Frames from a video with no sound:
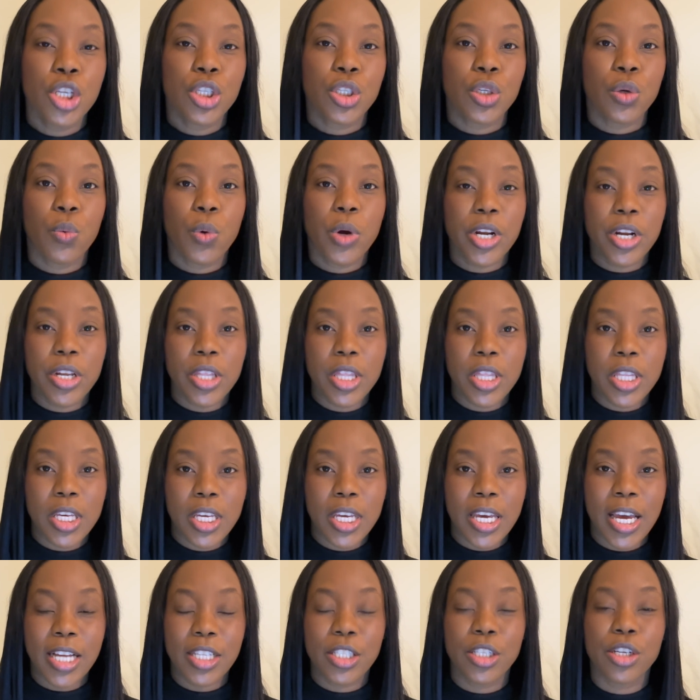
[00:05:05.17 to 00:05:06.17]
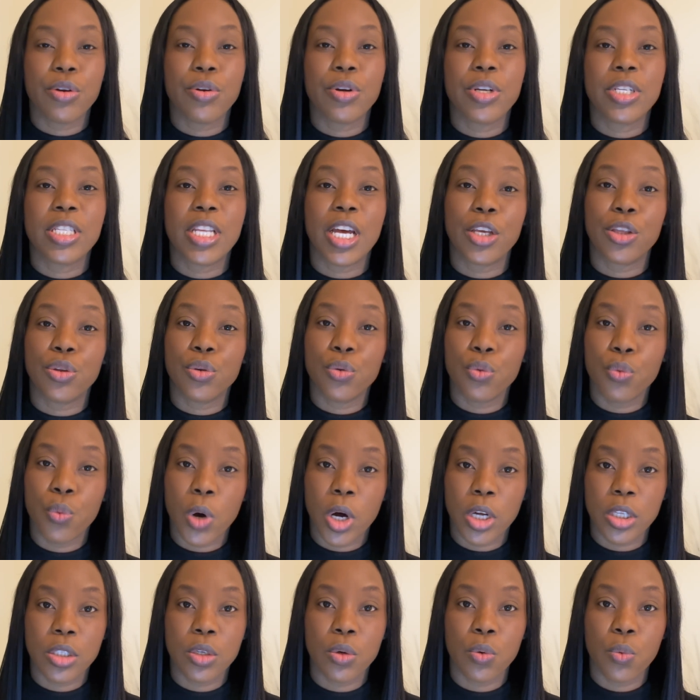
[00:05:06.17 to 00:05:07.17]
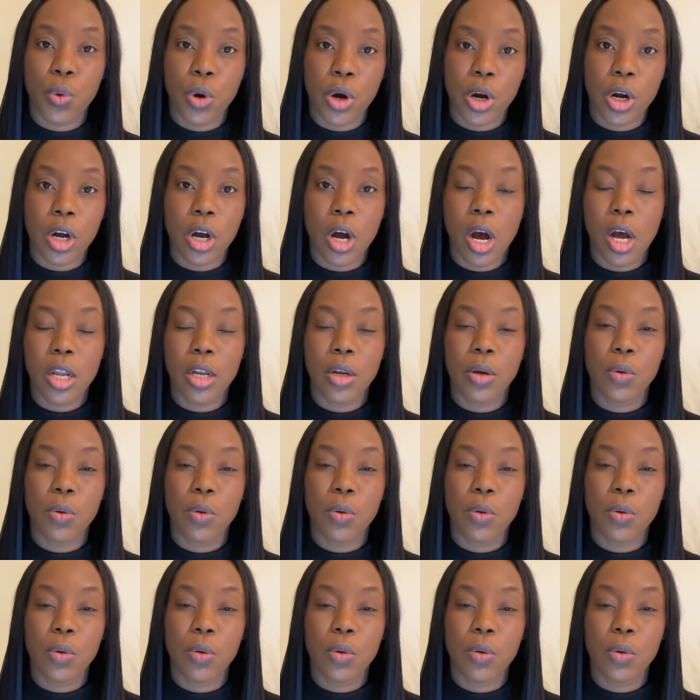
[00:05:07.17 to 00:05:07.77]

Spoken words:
So what are the categories that you want to work on?